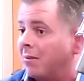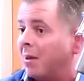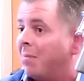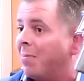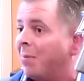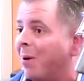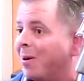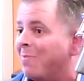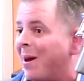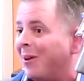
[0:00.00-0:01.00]
Some people
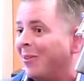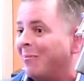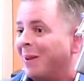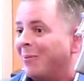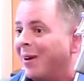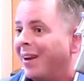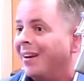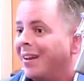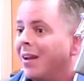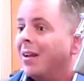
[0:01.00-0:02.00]
market better than me, right?